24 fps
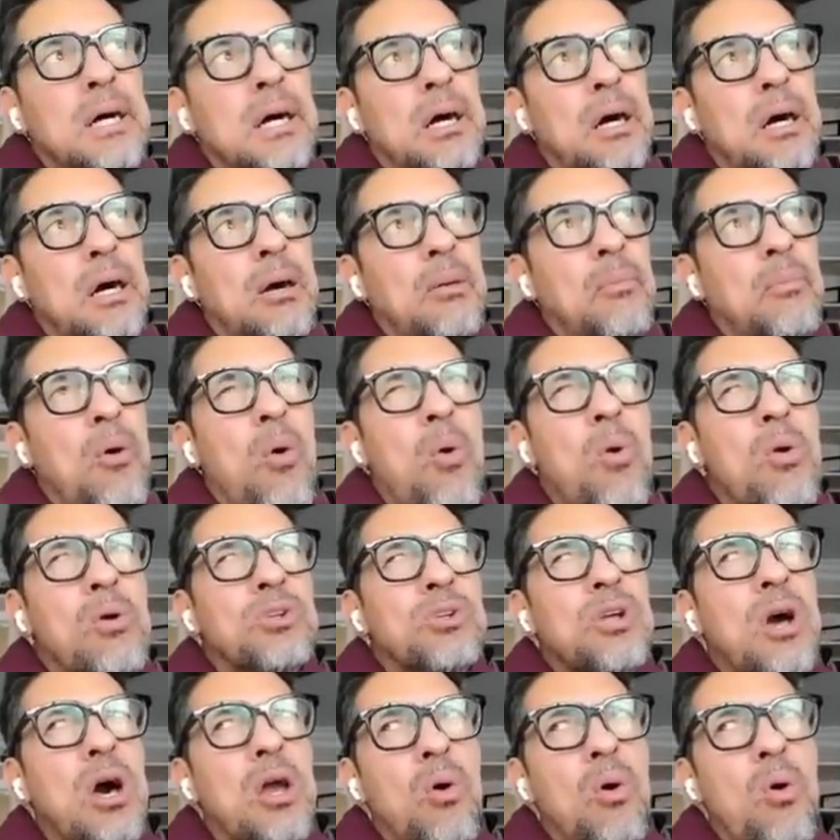Or
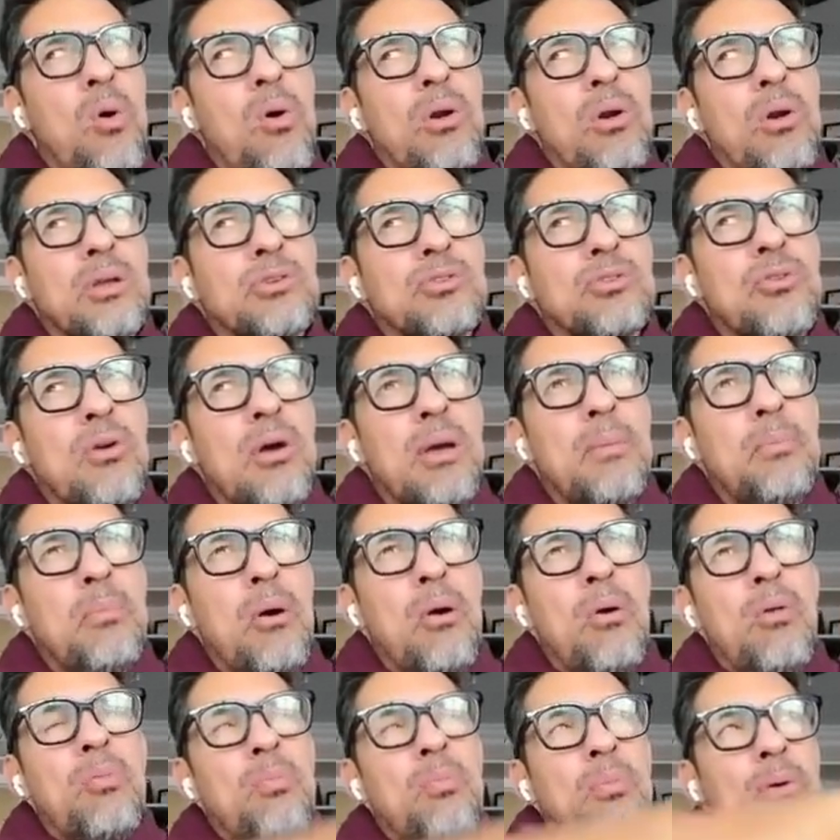.org. Try
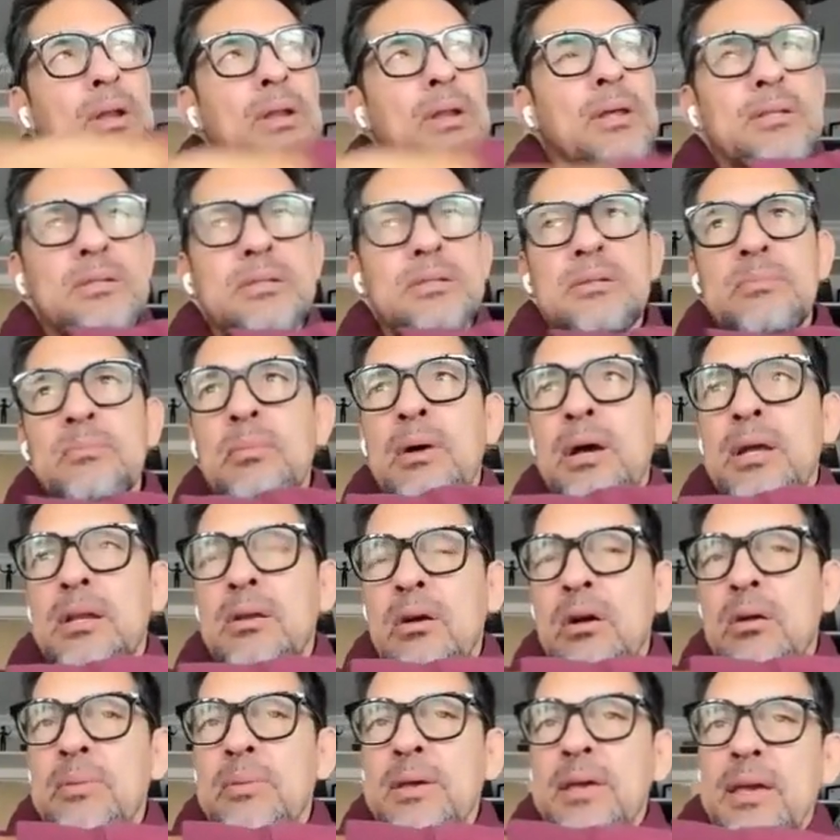both, but it's My
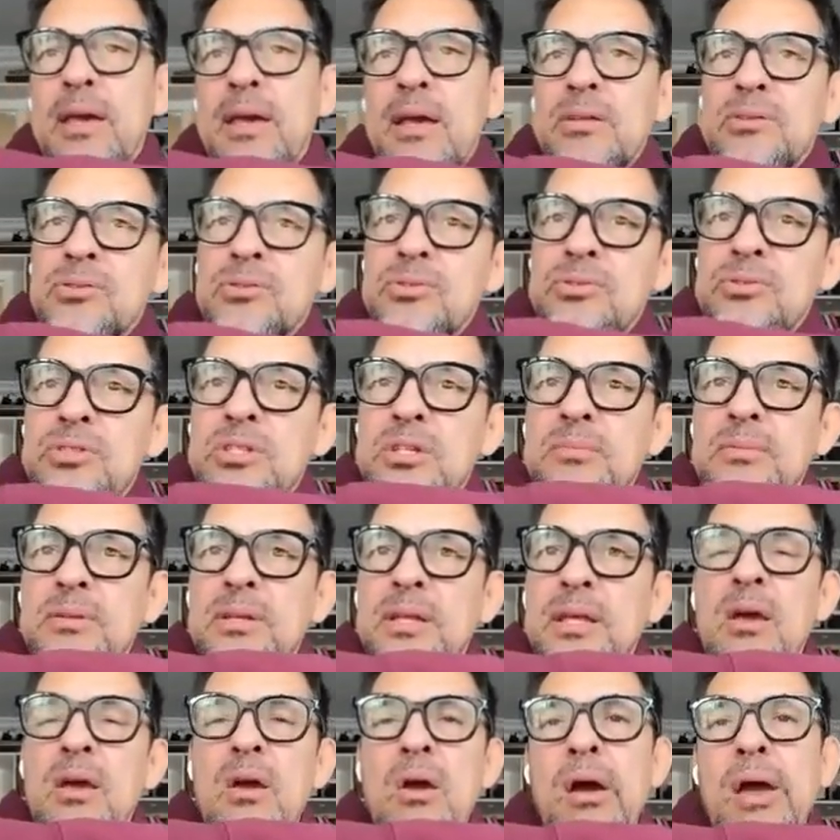Dog Beat Cancer
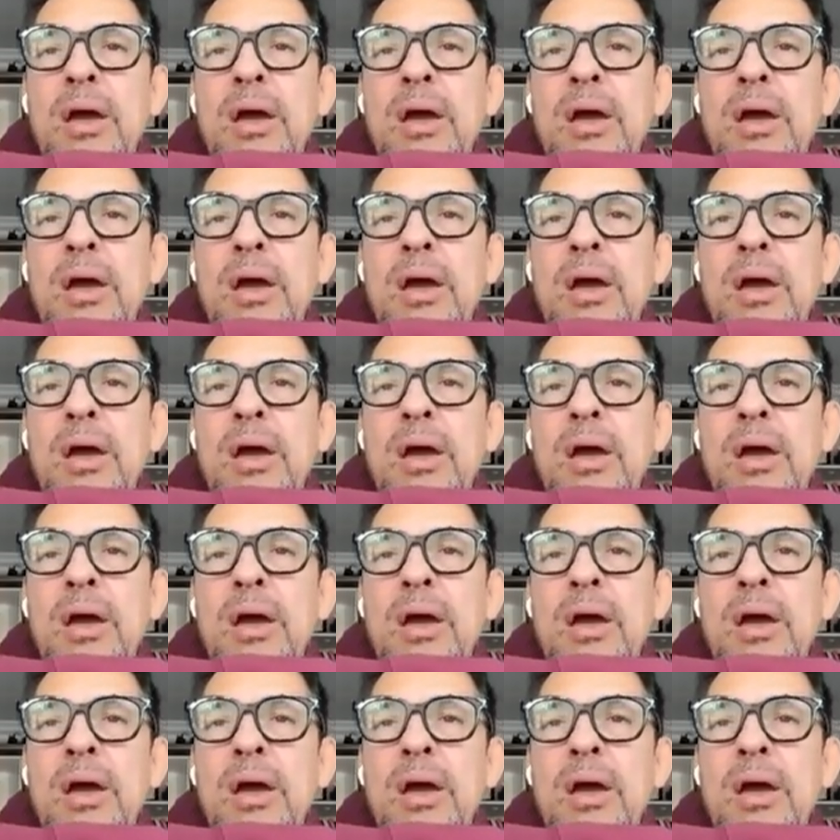CBD.